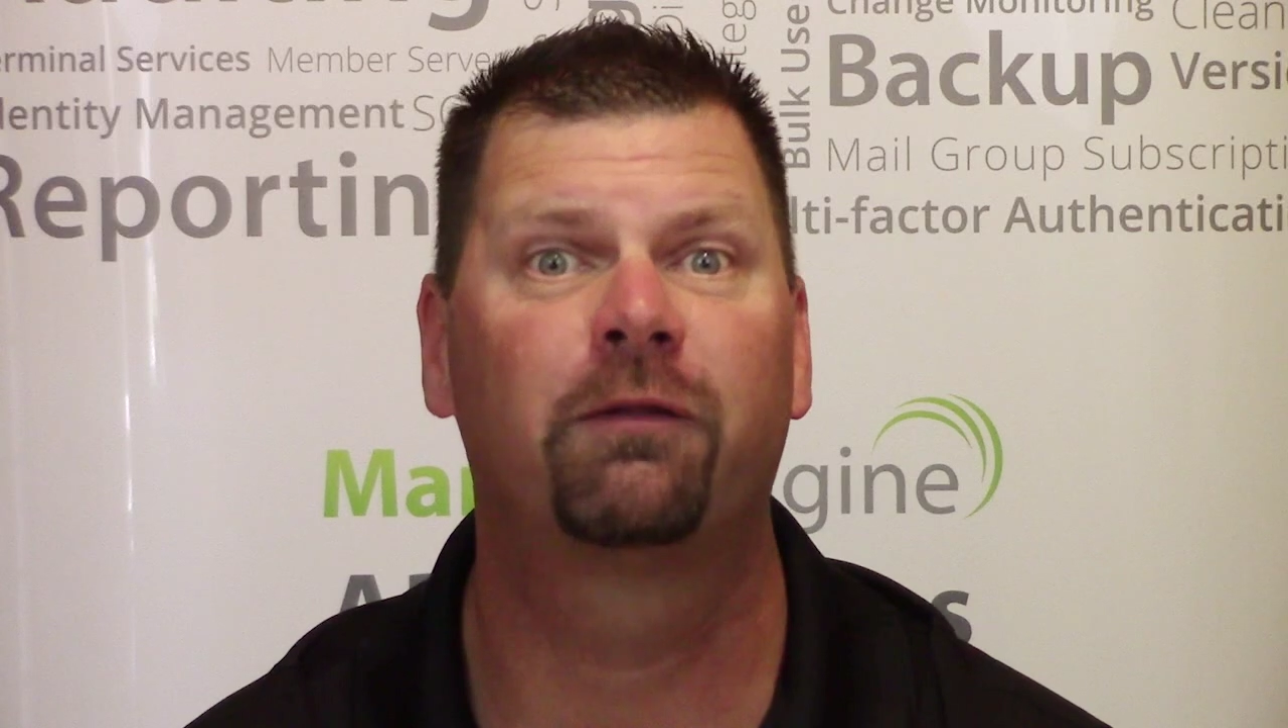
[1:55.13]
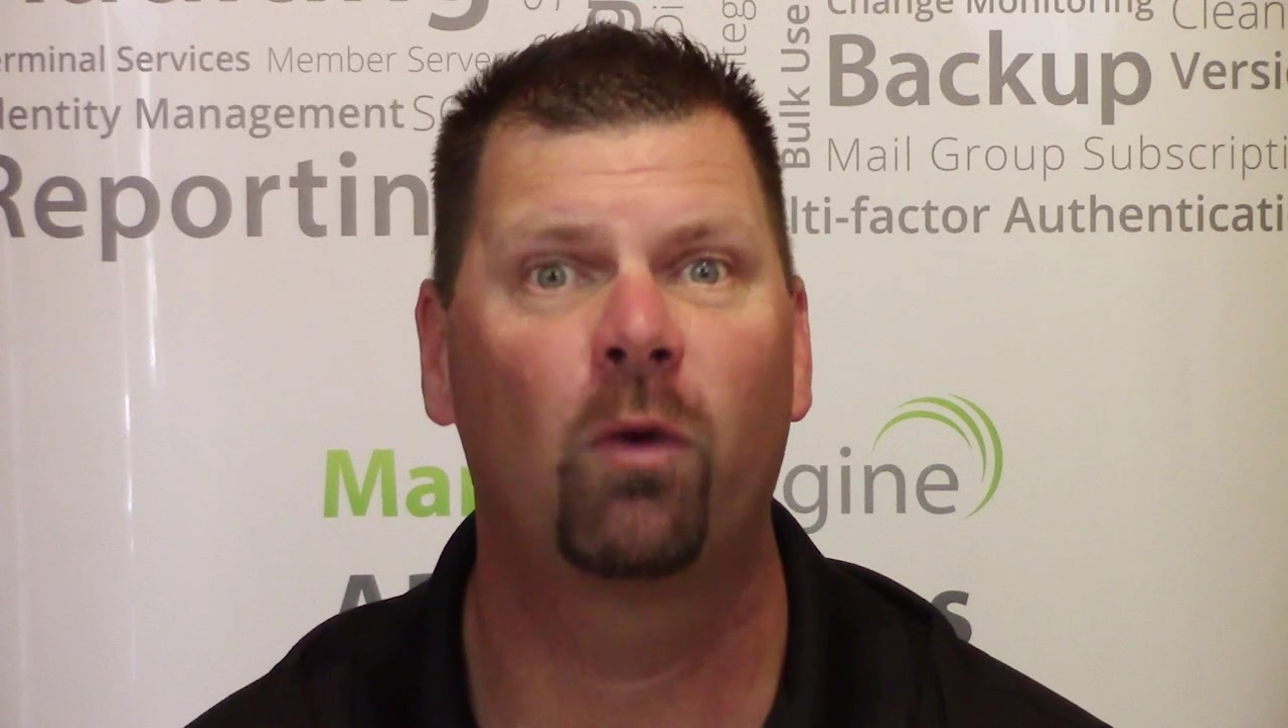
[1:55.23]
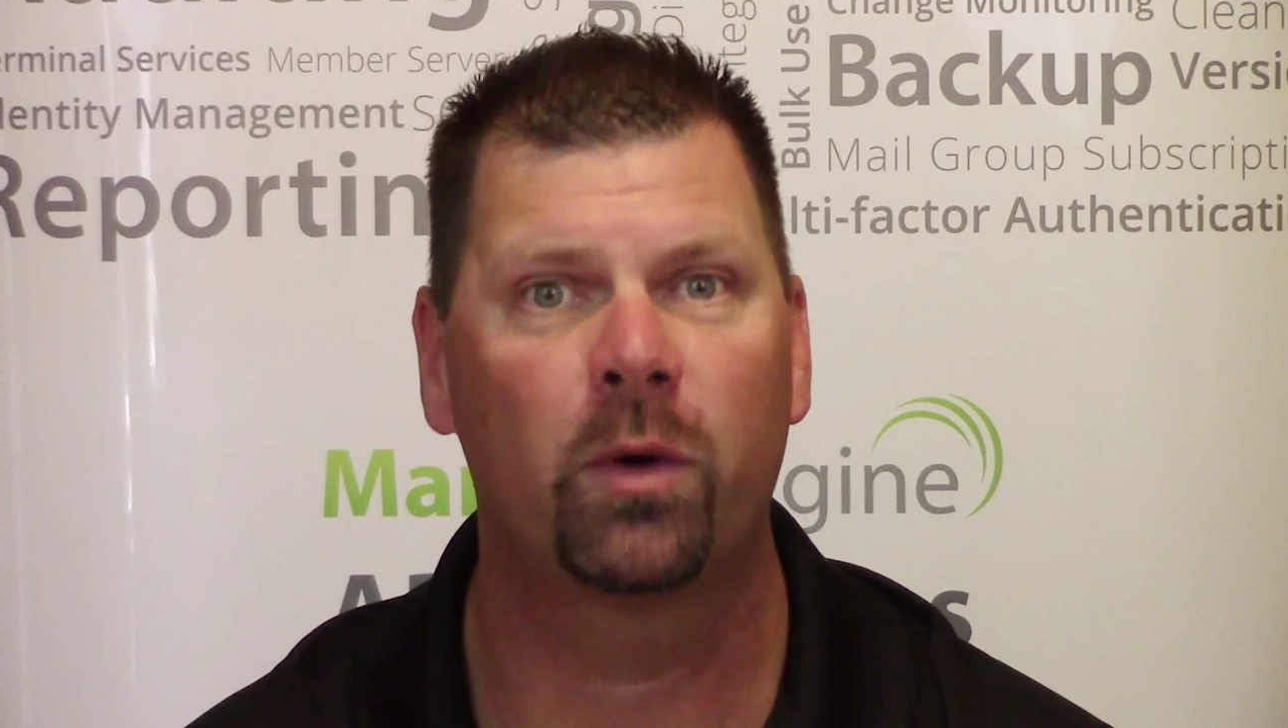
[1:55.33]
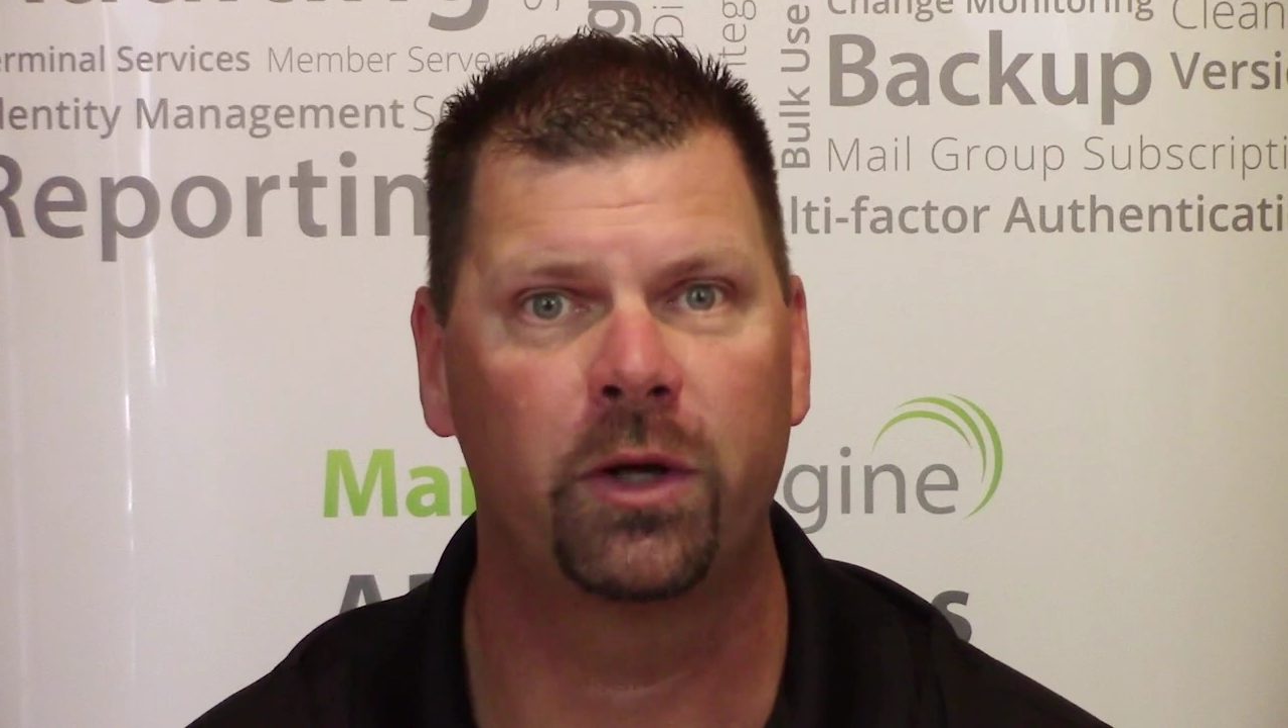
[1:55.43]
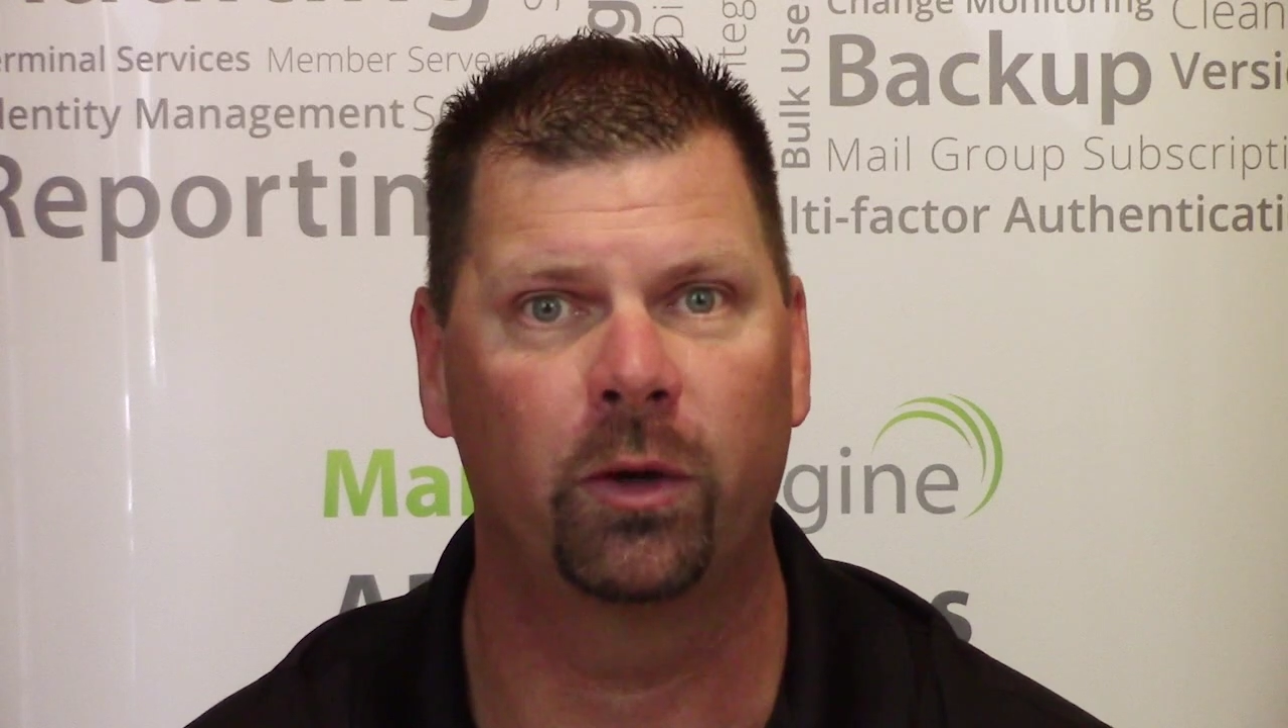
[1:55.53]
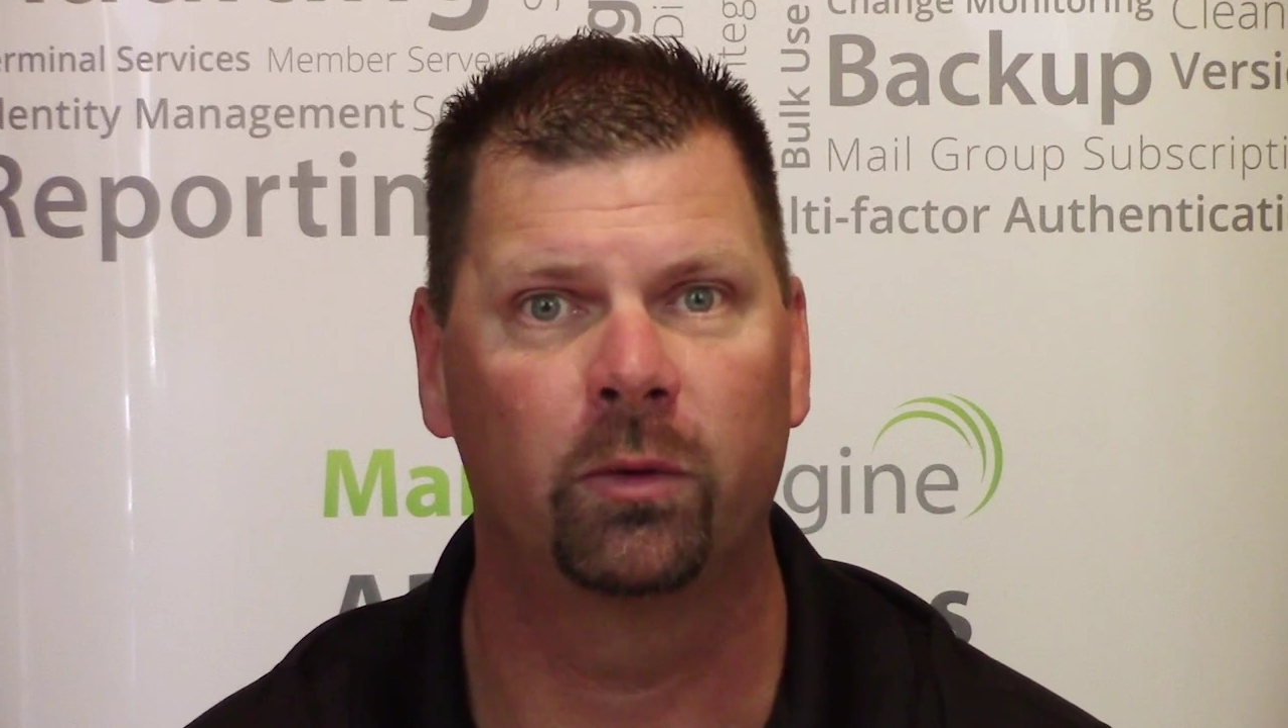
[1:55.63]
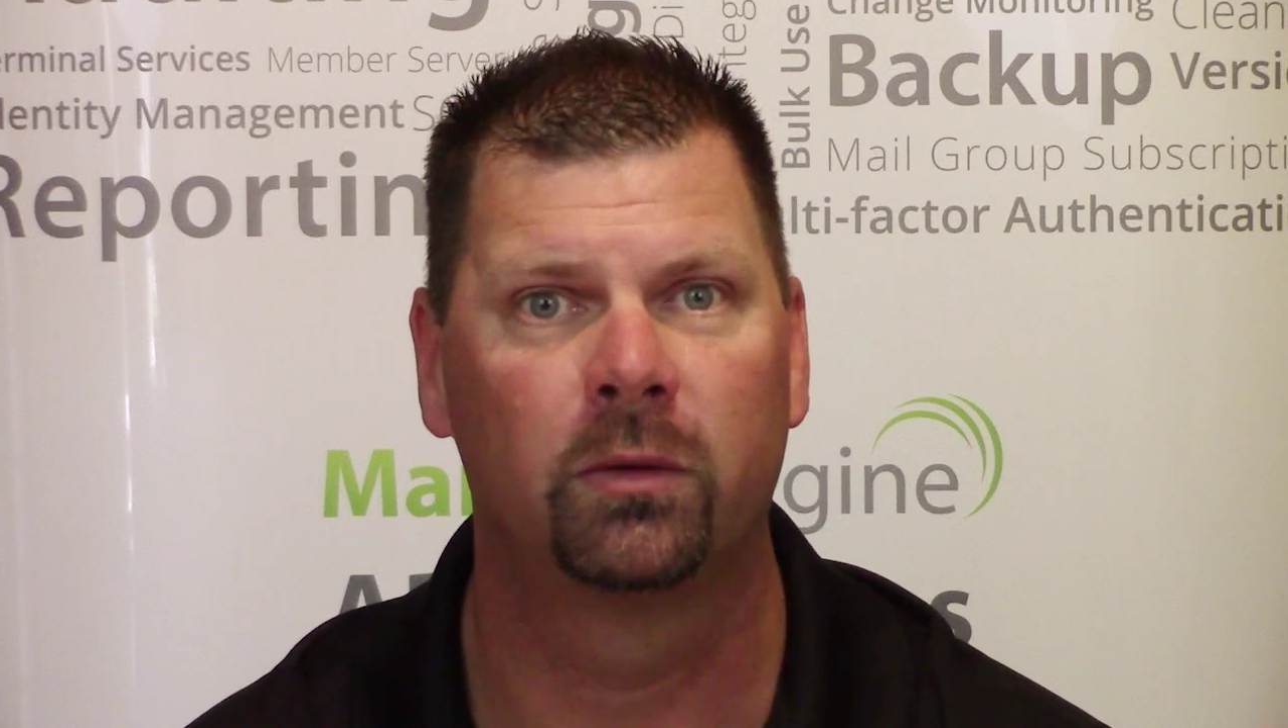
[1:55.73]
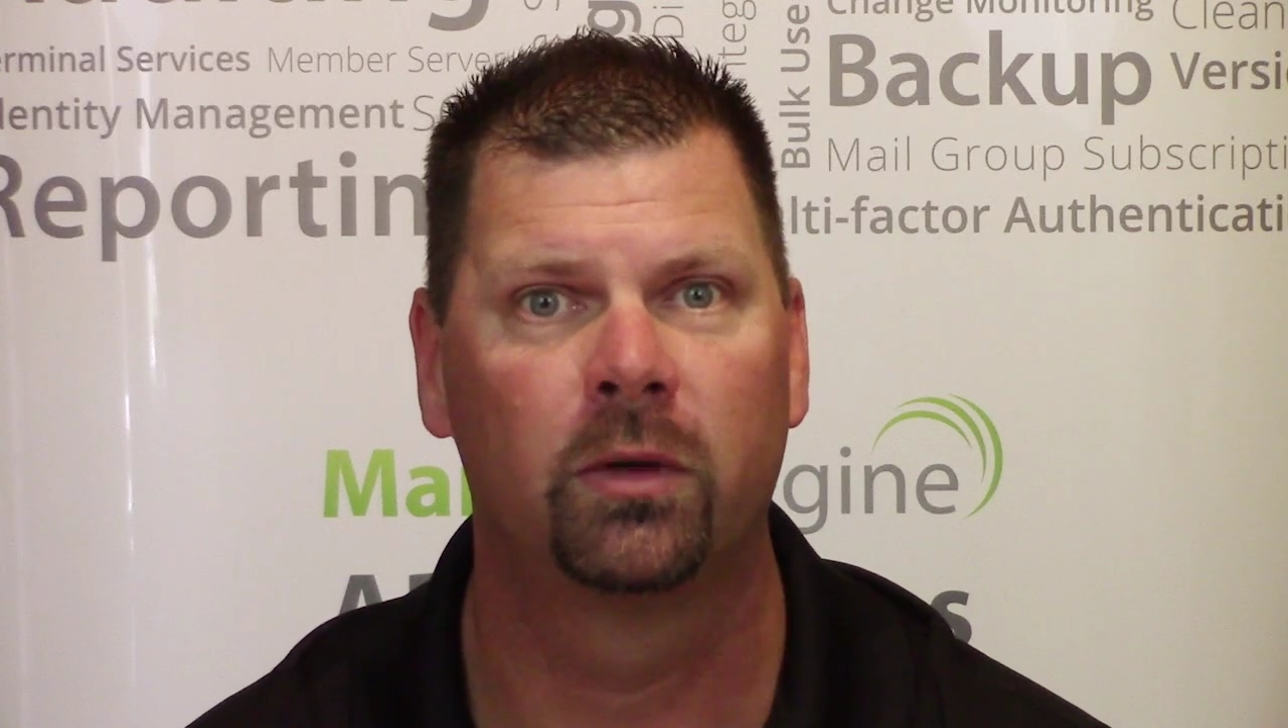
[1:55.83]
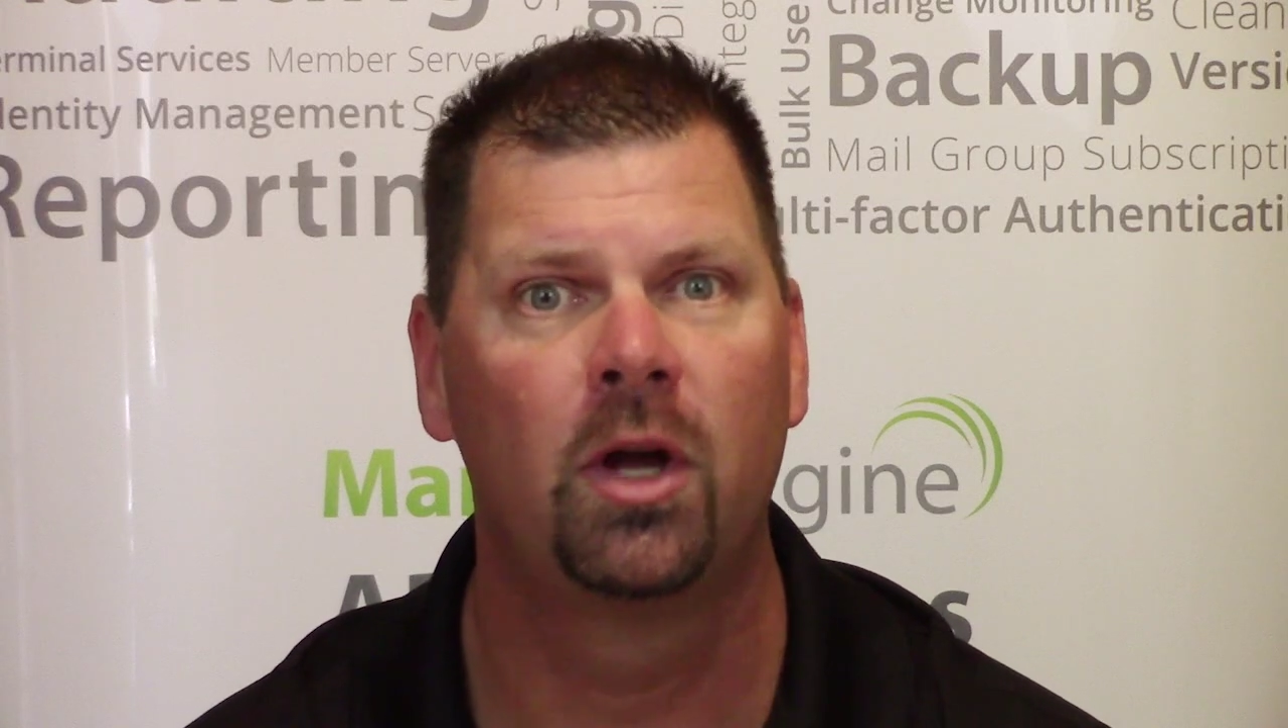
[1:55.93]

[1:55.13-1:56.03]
for you